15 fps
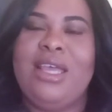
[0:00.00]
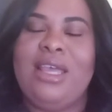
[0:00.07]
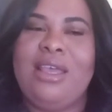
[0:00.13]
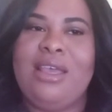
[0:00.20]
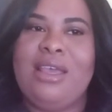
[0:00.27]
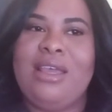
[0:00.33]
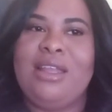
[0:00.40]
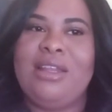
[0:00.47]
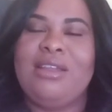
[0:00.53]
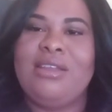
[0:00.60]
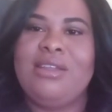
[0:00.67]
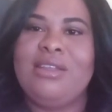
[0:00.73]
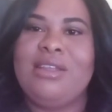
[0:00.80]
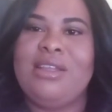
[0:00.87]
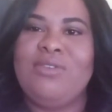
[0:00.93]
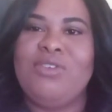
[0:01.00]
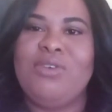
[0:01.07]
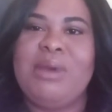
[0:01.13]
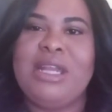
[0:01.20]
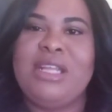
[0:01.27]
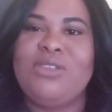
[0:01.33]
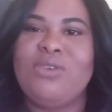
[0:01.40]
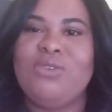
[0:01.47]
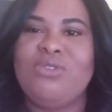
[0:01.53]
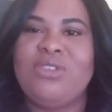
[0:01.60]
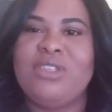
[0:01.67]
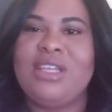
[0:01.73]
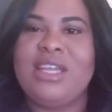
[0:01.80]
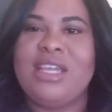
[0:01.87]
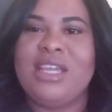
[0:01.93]
And if nobody told you
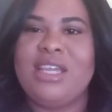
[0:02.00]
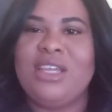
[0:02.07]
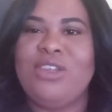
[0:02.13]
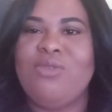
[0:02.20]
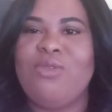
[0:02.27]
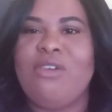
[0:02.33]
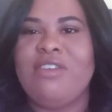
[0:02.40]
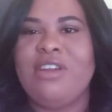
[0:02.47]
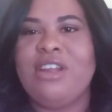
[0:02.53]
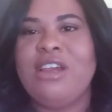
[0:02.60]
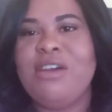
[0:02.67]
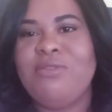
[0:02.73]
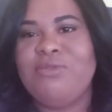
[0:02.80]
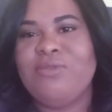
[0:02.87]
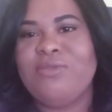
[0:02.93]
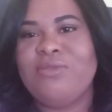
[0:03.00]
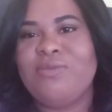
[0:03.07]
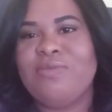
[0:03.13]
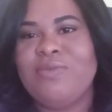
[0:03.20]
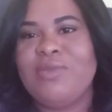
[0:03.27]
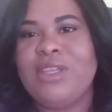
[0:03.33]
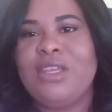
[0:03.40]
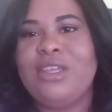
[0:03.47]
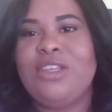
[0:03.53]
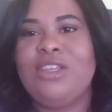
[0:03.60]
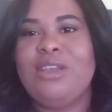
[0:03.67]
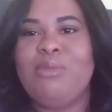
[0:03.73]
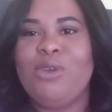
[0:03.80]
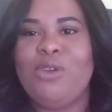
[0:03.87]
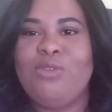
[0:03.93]
today you are enough,
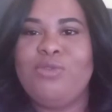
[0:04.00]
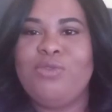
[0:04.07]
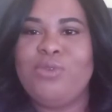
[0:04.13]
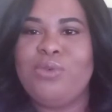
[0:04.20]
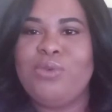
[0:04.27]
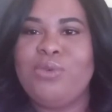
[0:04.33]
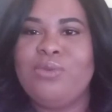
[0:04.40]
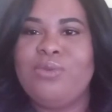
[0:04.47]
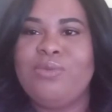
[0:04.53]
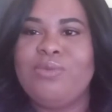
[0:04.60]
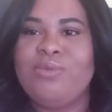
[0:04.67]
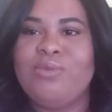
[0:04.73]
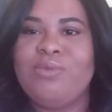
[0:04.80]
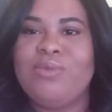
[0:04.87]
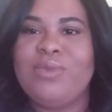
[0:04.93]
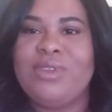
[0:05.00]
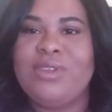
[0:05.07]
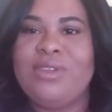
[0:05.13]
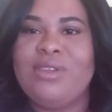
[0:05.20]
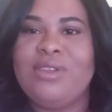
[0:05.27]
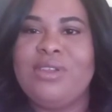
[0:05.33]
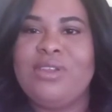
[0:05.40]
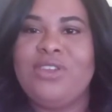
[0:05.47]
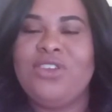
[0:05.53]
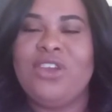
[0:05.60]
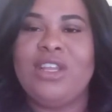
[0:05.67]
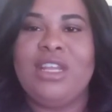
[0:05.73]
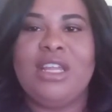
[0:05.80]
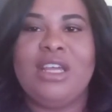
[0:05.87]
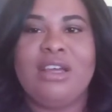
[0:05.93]
you're beautiful,
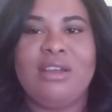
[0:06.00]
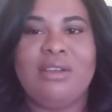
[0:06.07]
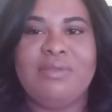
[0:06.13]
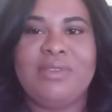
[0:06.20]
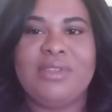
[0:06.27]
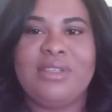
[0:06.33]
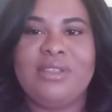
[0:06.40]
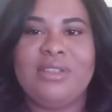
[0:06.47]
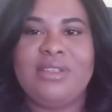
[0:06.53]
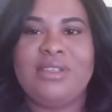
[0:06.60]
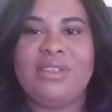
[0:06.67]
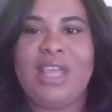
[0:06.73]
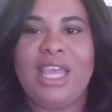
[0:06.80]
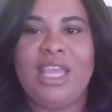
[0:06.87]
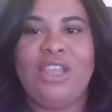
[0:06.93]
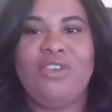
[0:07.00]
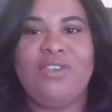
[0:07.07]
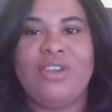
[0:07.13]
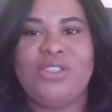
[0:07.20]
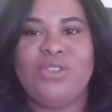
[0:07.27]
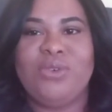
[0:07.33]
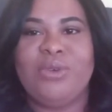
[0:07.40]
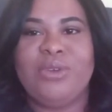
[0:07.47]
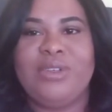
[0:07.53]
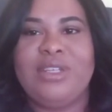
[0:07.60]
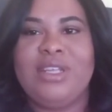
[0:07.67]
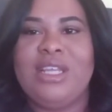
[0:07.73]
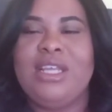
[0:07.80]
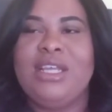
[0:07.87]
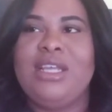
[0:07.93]
you're loved, and you're adored.
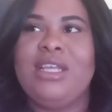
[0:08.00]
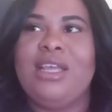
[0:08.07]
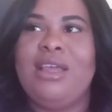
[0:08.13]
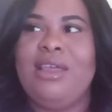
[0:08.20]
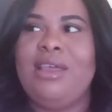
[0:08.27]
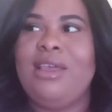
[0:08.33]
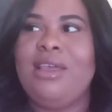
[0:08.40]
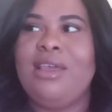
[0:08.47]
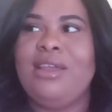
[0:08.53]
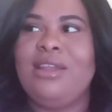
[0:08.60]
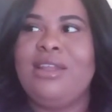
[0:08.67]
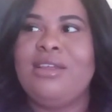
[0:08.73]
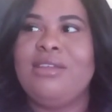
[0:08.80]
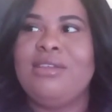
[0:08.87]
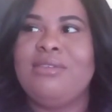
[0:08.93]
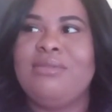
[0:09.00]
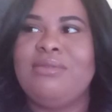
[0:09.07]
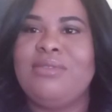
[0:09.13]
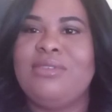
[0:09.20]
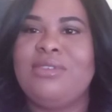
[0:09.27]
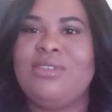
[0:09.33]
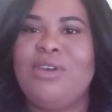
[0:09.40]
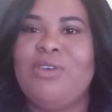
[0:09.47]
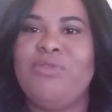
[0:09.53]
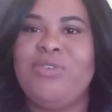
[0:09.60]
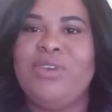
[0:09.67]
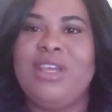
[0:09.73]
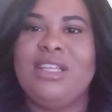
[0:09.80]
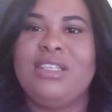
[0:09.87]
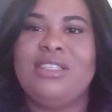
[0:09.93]
And don't
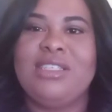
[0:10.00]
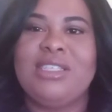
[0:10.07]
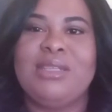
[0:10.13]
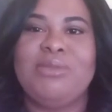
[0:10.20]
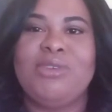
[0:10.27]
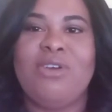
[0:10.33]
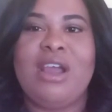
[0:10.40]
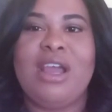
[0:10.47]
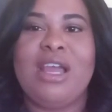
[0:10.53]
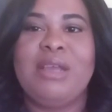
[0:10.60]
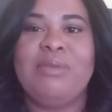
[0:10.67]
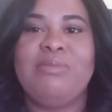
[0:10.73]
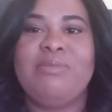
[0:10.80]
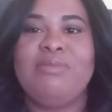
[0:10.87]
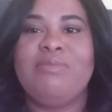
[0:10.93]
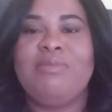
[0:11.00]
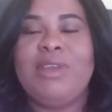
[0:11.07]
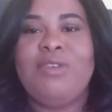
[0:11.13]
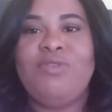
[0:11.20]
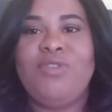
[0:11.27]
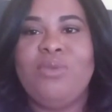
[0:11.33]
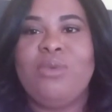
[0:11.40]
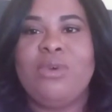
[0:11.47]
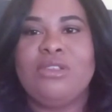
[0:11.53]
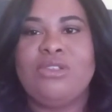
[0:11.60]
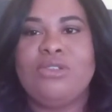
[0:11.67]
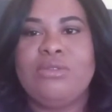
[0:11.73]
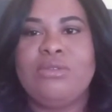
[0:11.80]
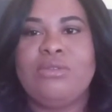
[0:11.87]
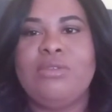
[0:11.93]
forget to subscribe if you want
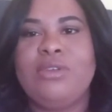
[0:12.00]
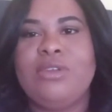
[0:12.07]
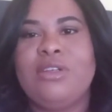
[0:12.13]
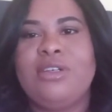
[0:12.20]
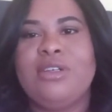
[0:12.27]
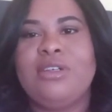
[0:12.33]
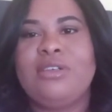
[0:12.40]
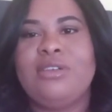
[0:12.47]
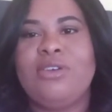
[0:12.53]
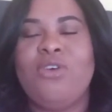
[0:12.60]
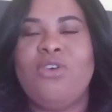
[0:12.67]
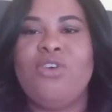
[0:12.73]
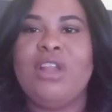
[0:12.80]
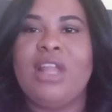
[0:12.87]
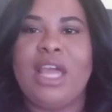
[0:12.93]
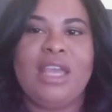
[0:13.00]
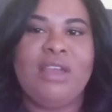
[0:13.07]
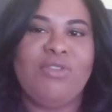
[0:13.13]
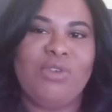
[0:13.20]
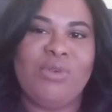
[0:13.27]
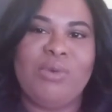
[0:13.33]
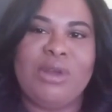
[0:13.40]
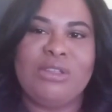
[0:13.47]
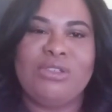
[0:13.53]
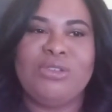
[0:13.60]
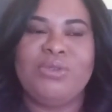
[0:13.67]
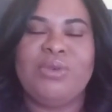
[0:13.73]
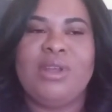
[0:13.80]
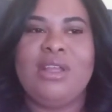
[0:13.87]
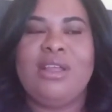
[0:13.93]
to, or like if you want
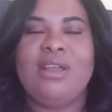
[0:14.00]
to.